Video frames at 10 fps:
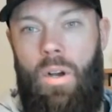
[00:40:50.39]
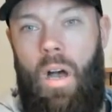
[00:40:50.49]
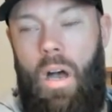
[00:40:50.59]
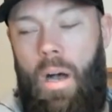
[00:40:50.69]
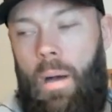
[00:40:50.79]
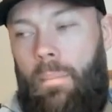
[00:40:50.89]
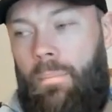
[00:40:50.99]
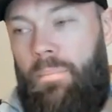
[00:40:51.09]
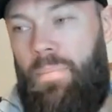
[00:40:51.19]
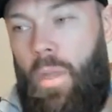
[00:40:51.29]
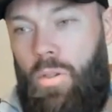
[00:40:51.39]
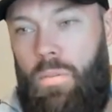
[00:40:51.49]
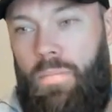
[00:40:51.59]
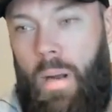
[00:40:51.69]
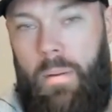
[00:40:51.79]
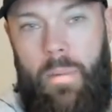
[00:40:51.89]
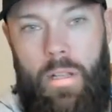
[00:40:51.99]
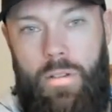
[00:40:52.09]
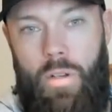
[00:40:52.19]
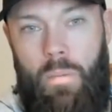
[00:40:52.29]
Those would probably be
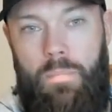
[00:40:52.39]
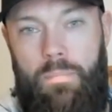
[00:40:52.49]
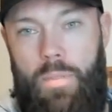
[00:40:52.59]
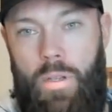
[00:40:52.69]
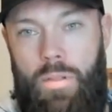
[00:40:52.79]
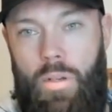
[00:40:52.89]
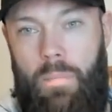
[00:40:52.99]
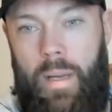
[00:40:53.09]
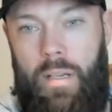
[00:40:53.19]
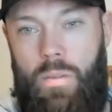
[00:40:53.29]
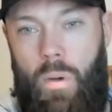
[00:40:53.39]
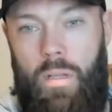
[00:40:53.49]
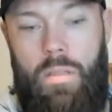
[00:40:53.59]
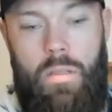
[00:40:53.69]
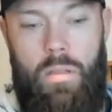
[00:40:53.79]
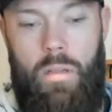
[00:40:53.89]
the two biggest ones.